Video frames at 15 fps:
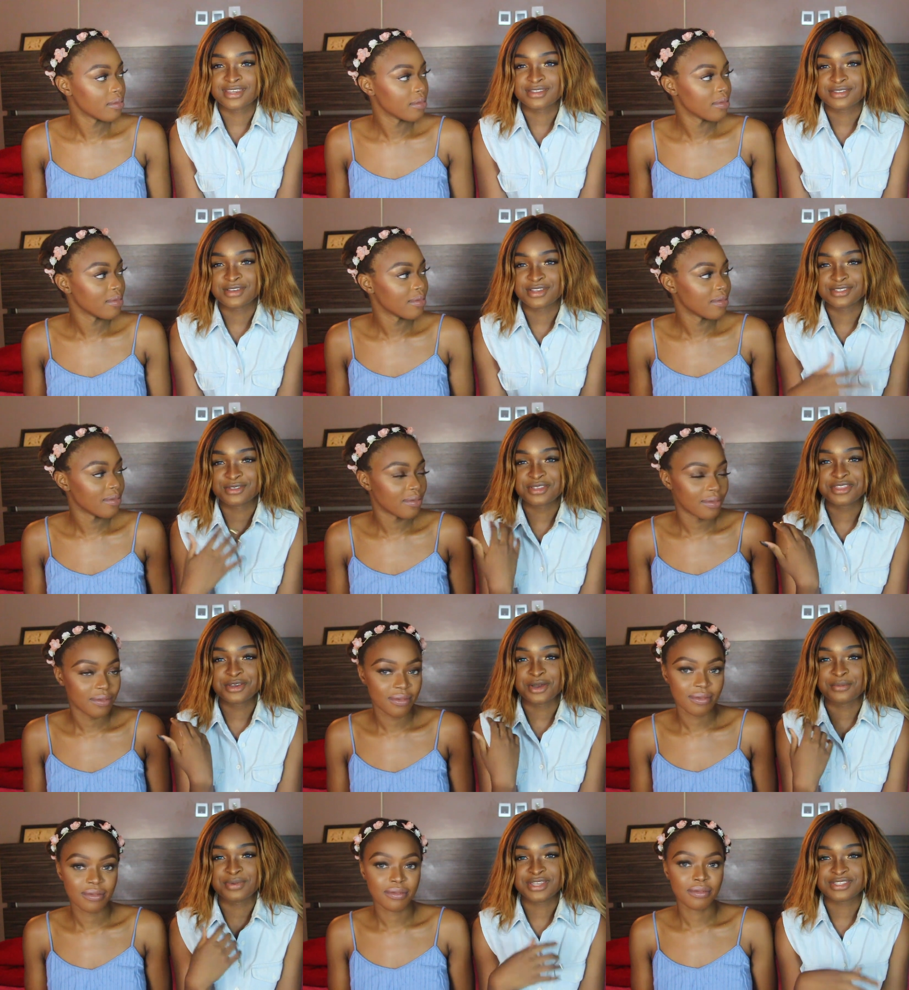Speaker 1: thing because nothing
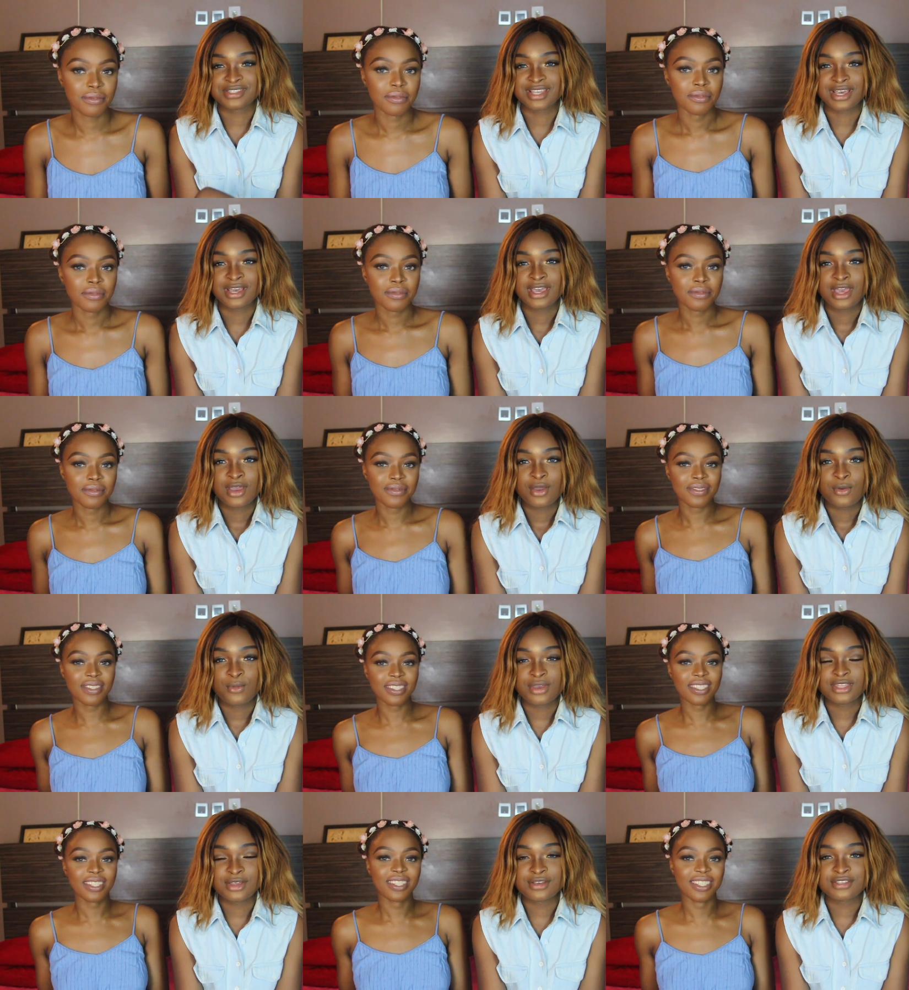compared to that.
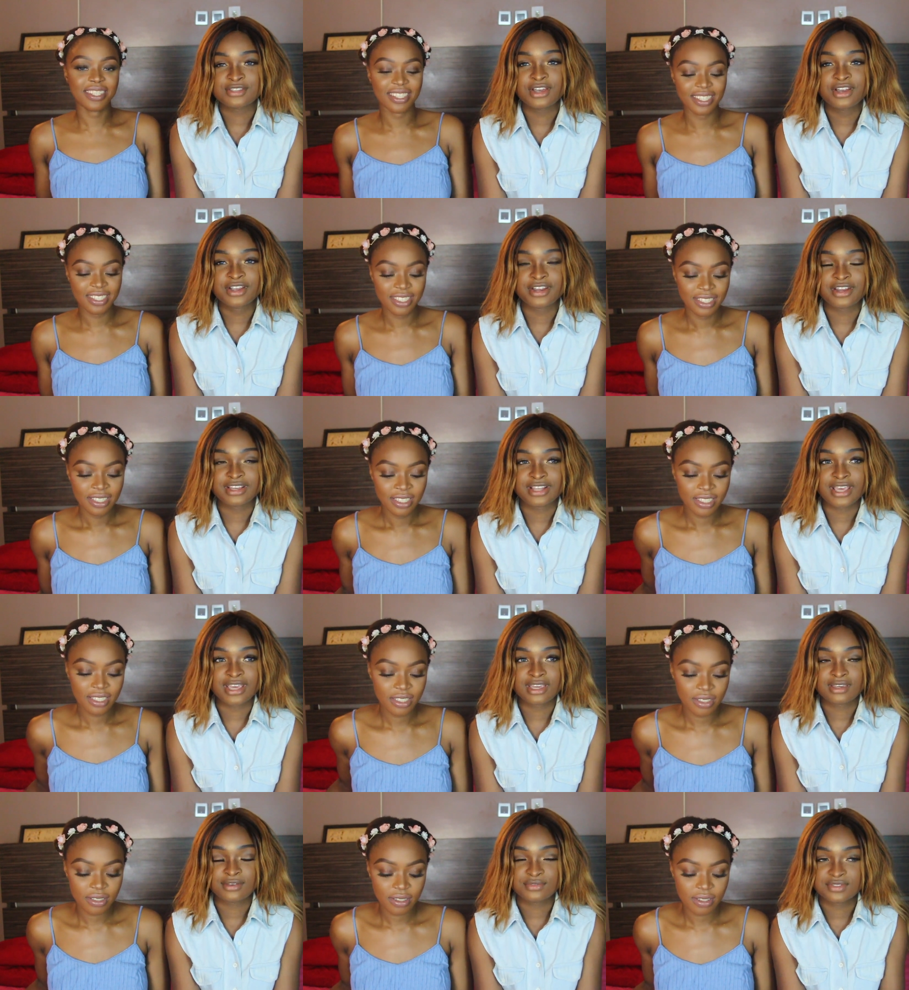When I was younger,
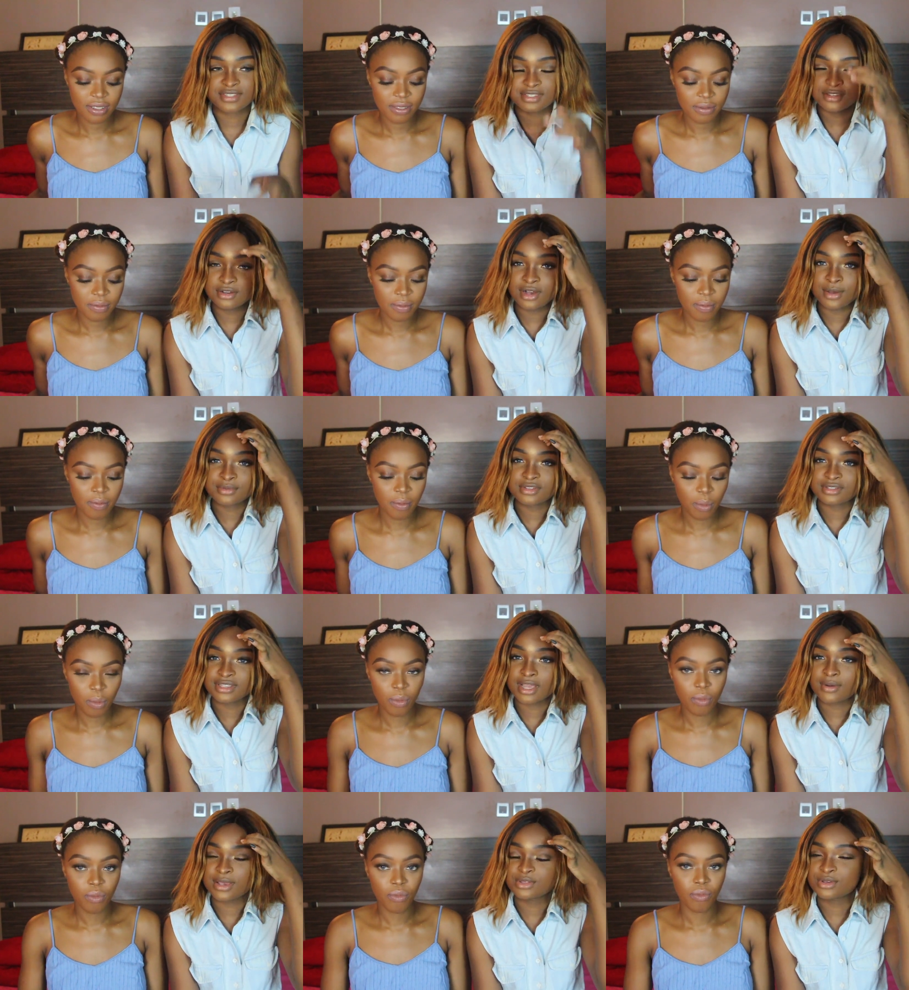like, still up till
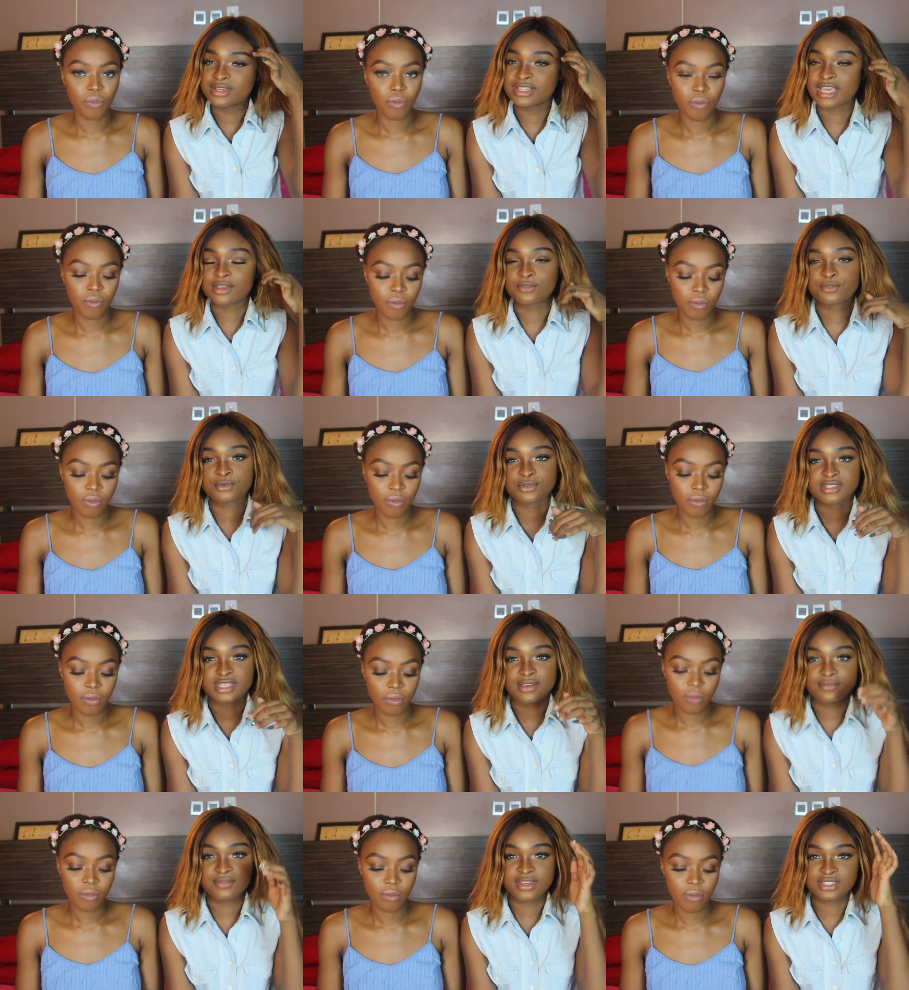now, I don't eat like fruits
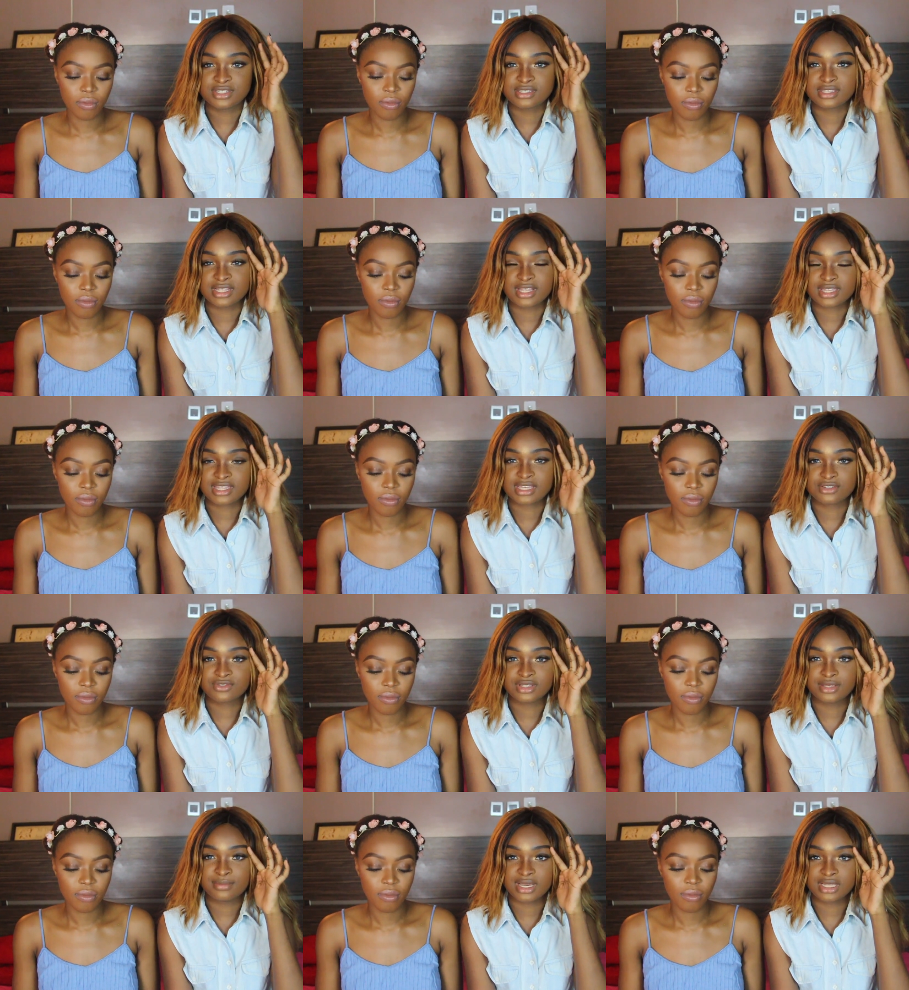and veggies, and like that's
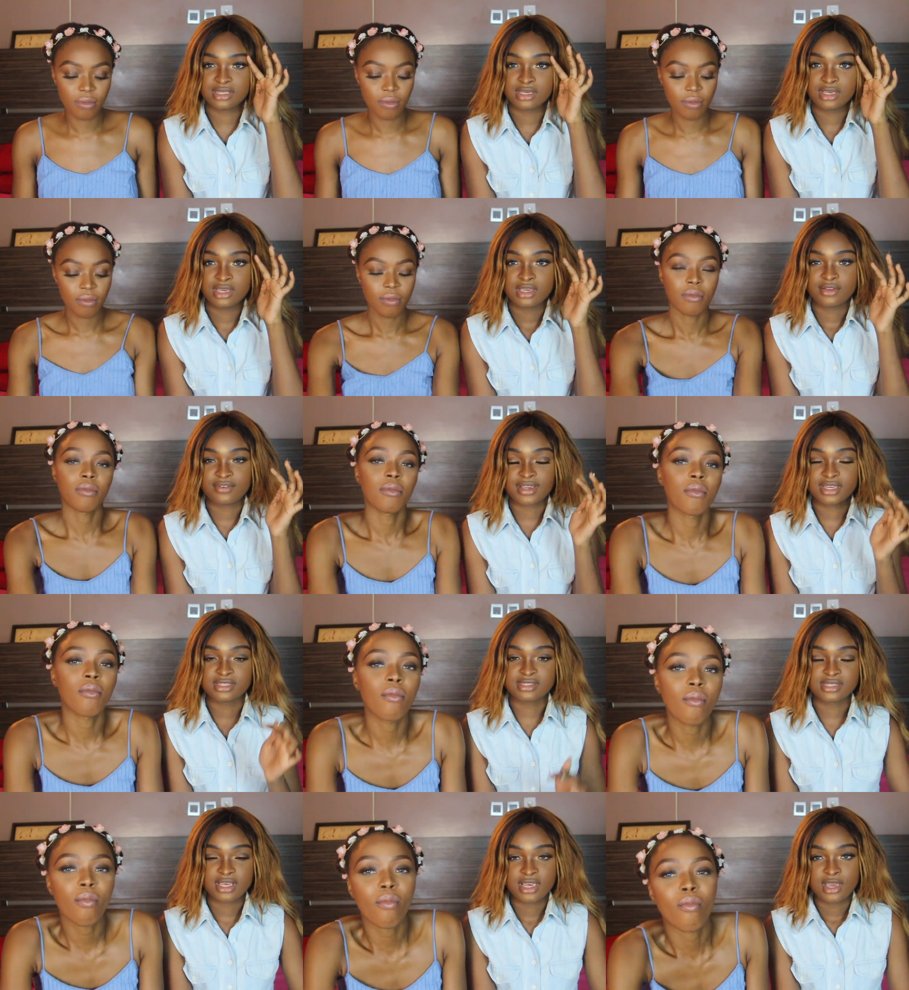really bad, right?